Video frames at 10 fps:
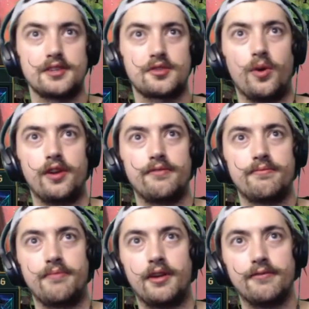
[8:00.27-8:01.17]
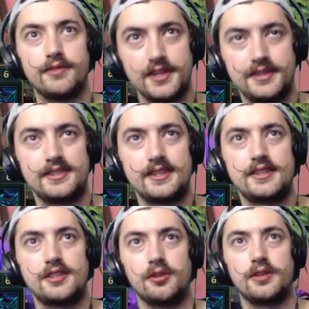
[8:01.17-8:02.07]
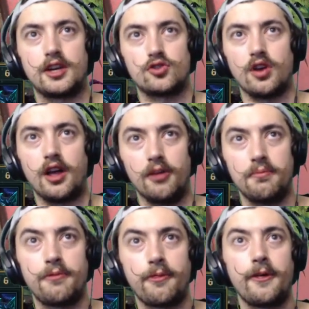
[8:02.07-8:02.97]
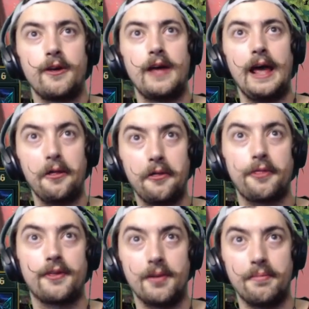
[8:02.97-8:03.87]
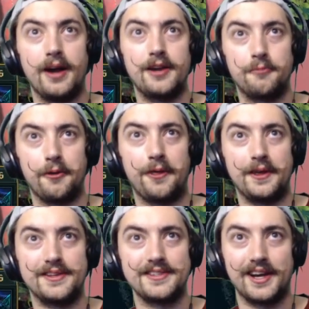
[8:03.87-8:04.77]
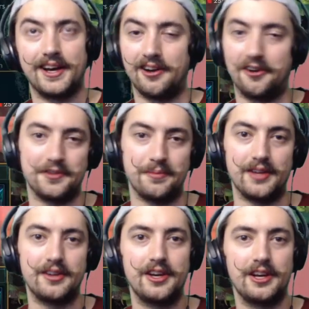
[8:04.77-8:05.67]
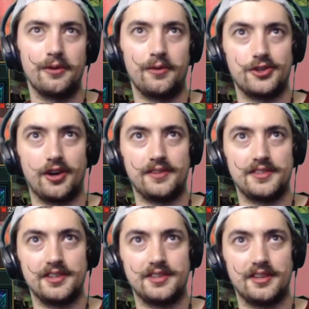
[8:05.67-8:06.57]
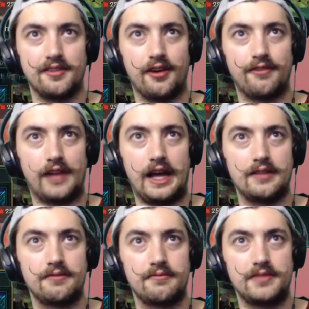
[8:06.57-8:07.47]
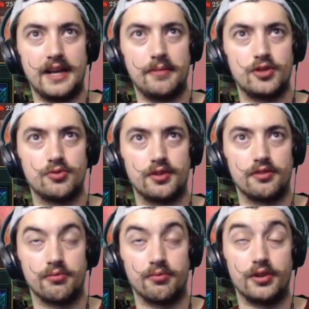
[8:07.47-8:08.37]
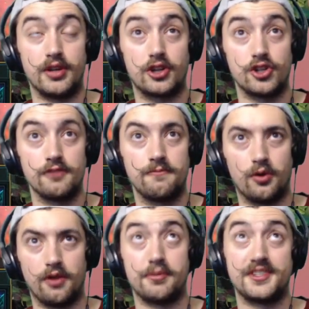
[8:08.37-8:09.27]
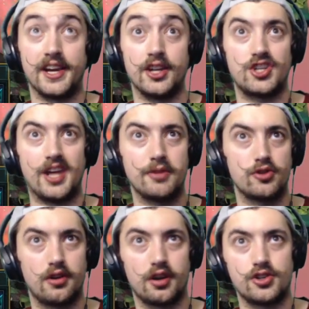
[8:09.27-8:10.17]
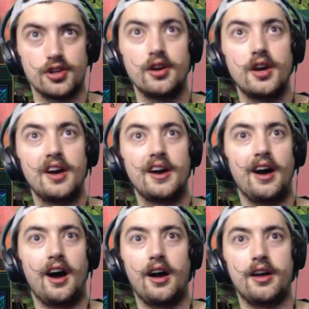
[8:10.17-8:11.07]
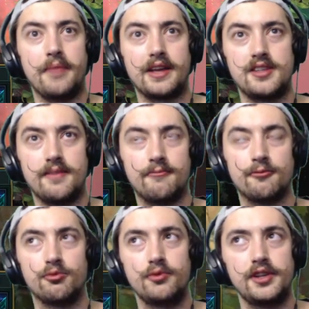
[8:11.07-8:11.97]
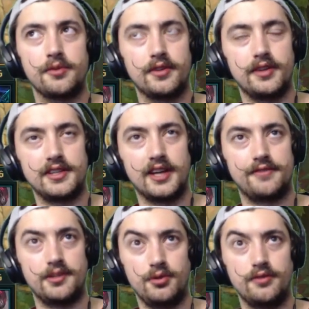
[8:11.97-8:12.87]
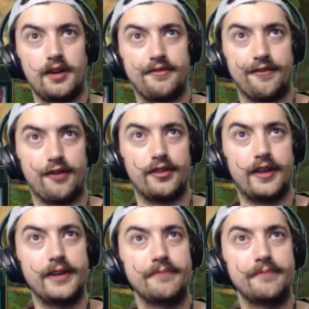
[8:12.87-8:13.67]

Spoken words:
quite a bit of resistances, so the extra health combined with his ultimate, which obviously is a flat damage reduction or a percentage damage reduction, it makes him really tough to move off the front line.